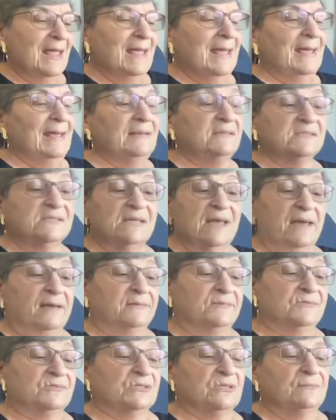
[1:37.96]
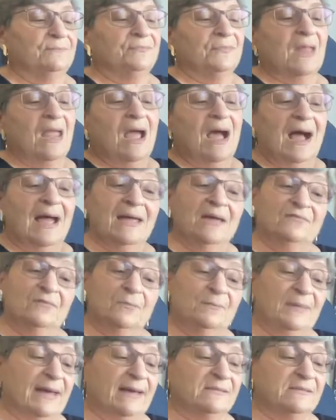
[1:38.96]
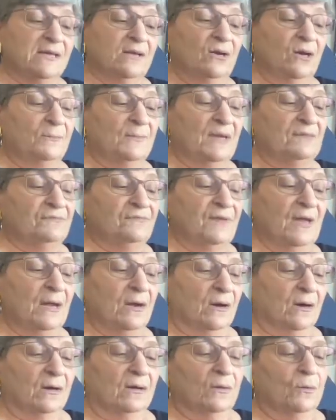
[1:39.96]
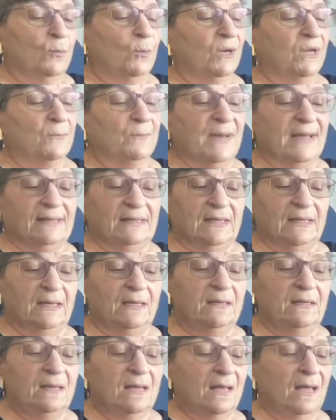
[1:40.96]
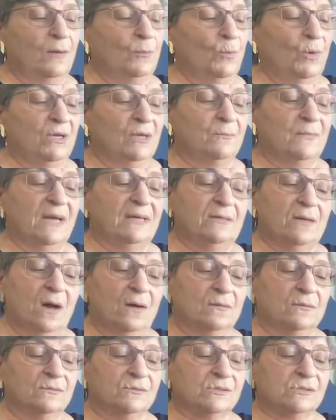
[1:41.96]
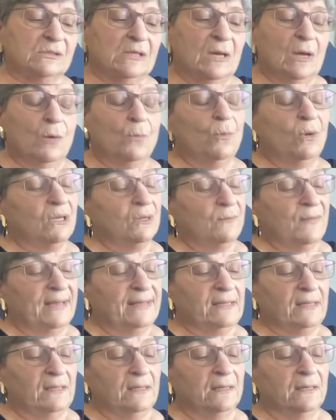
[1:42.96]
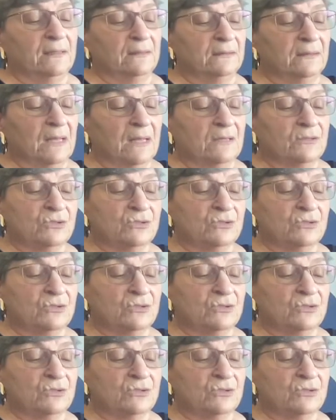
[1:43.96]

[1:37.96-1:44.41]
It says, I have a Band-Aid on my finger, one on my knee and one on my nose, one on my heel,